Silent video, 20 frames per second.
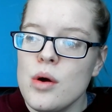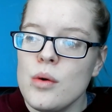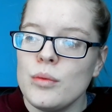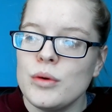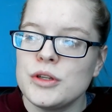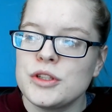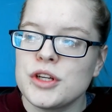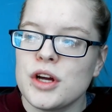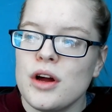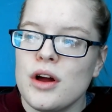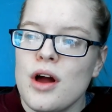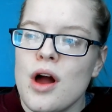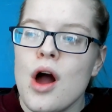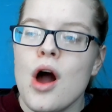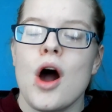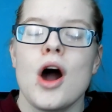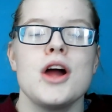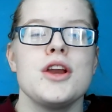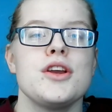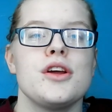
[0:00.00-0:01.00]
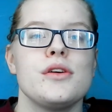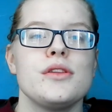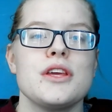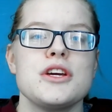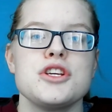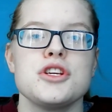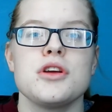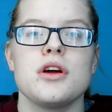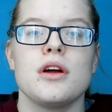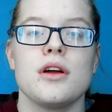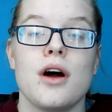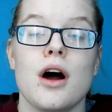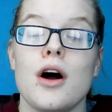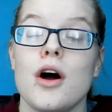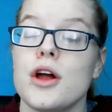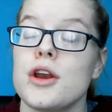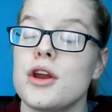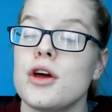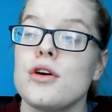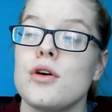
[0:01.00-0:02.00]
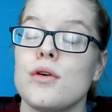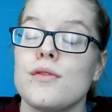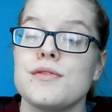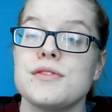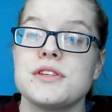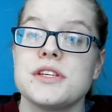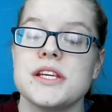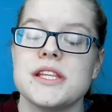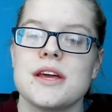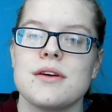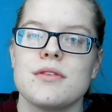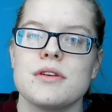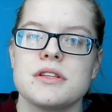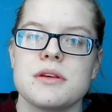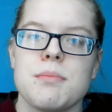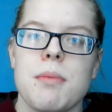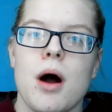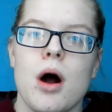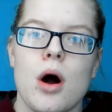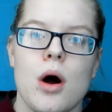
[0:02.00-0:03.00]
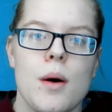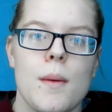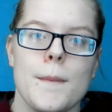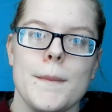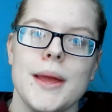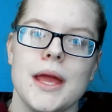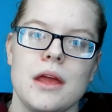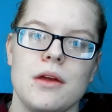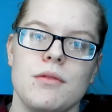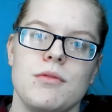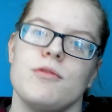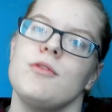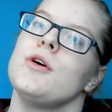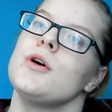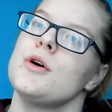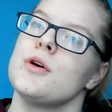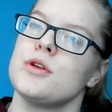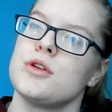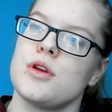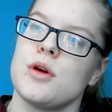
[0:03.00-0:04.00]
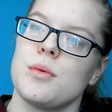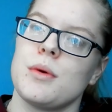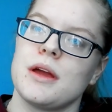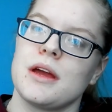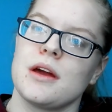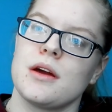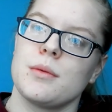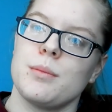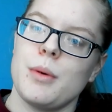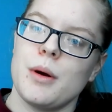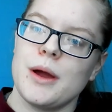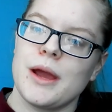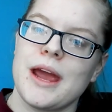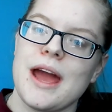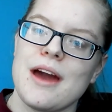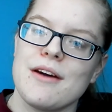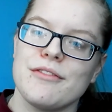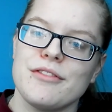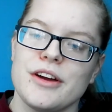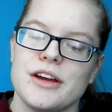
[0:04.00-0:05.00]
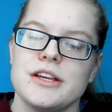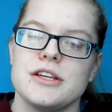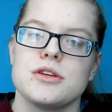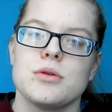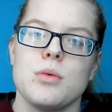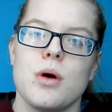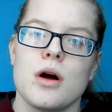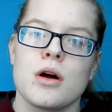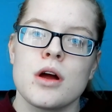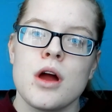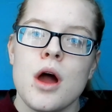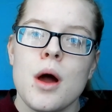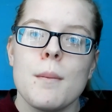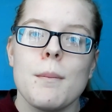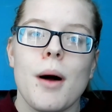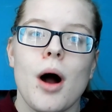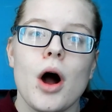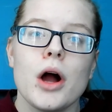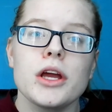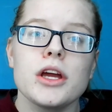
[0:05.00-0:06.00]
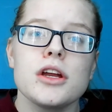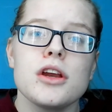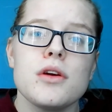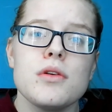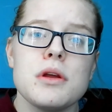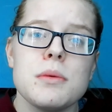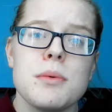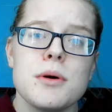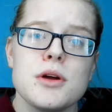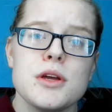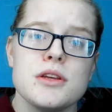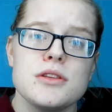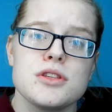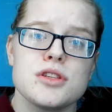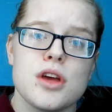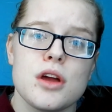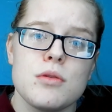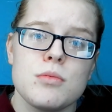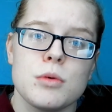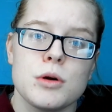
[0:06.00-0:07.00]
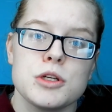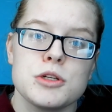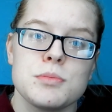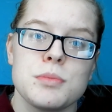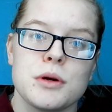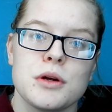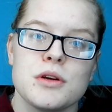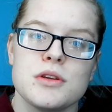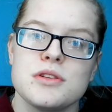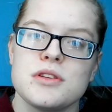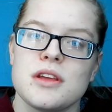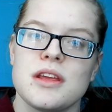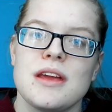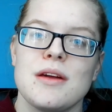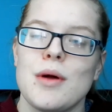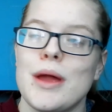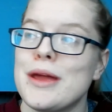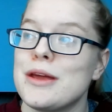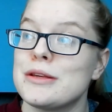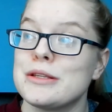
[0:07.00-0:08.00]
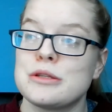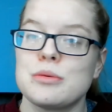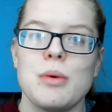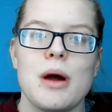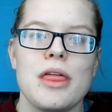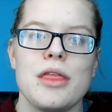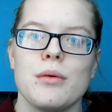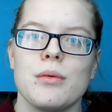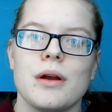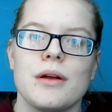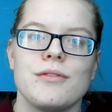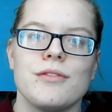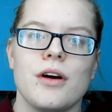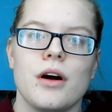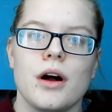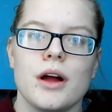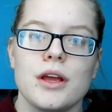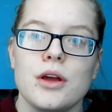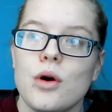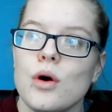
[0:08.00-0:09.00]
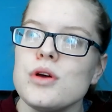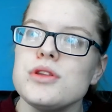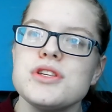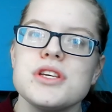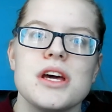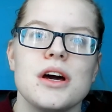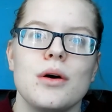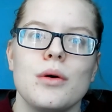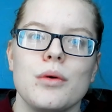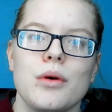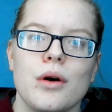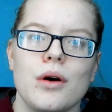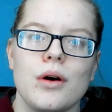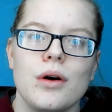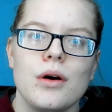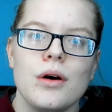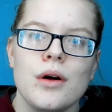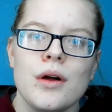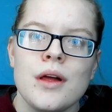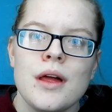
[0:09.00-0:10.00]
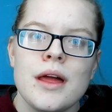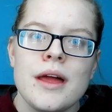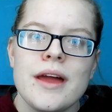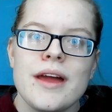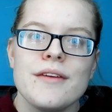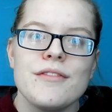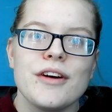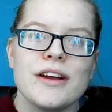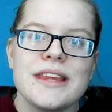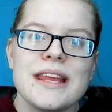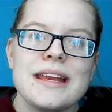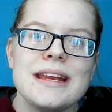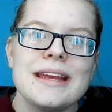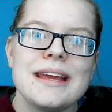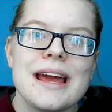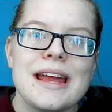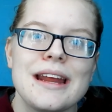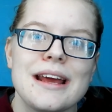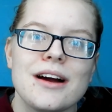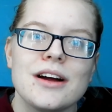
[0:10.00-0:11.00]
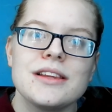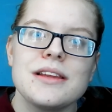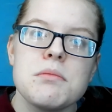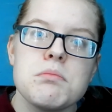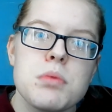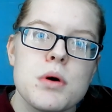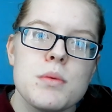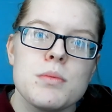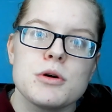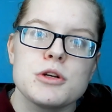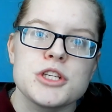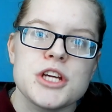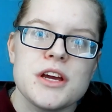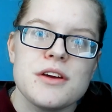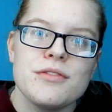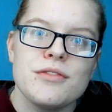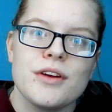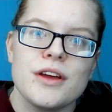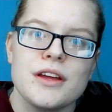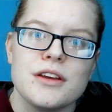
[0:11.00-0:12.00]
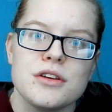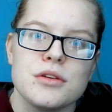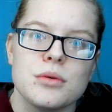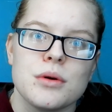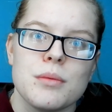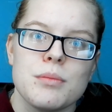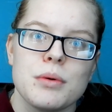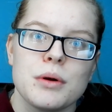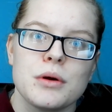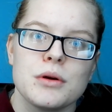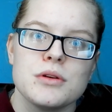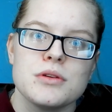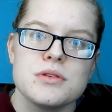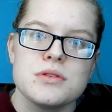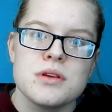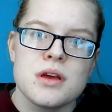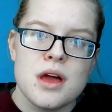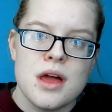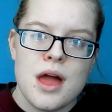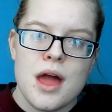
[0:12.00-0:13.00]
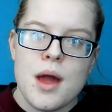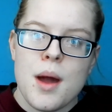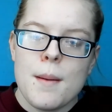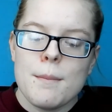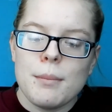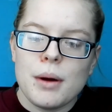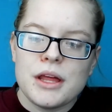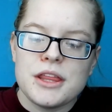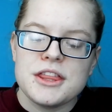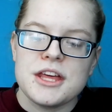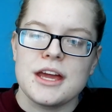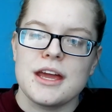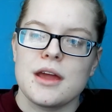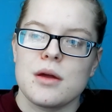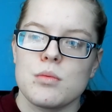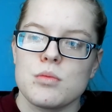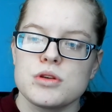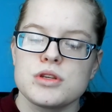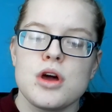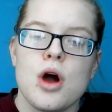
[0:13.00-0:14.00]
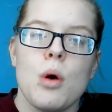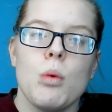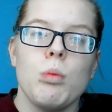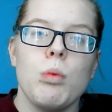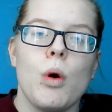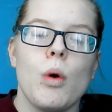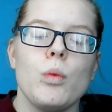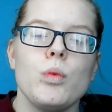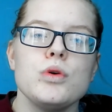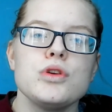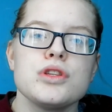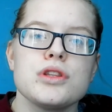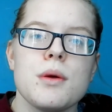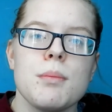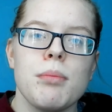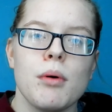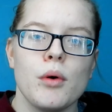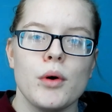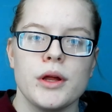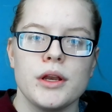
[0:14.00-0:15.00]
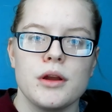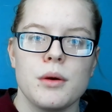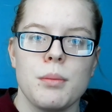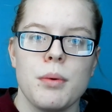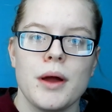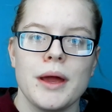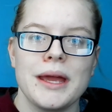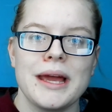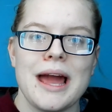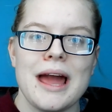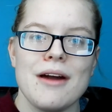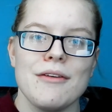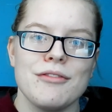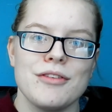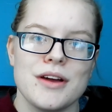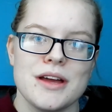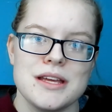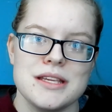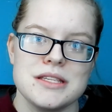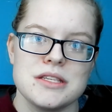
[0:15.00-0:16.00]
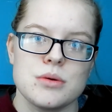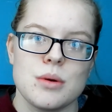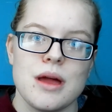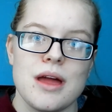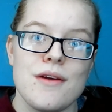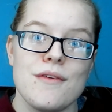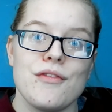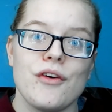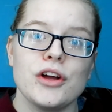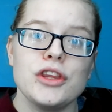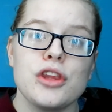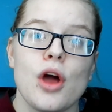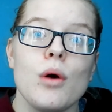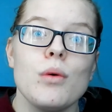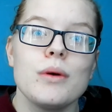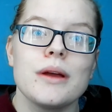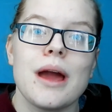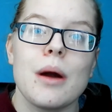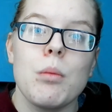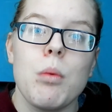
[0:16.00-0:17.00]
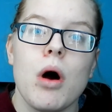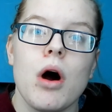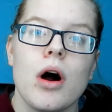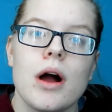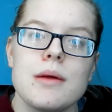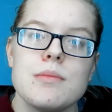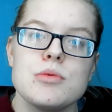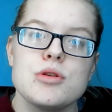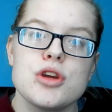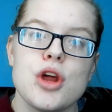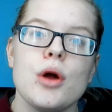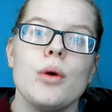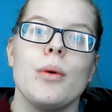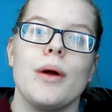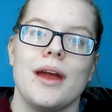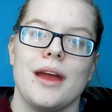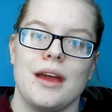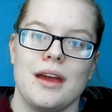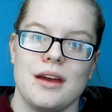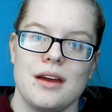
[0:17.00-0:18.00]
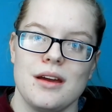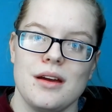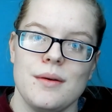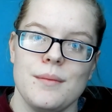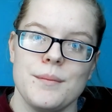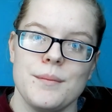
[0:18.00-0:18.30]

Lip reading: Which I know obviously there is a part on me for putting effort into work, but I could only put in so much because it's whether if I got it or not. If I didn't get it, I didn't put much effort into it, because my thinking was, what was the point of putting effort into it if I don't get what I'm doing?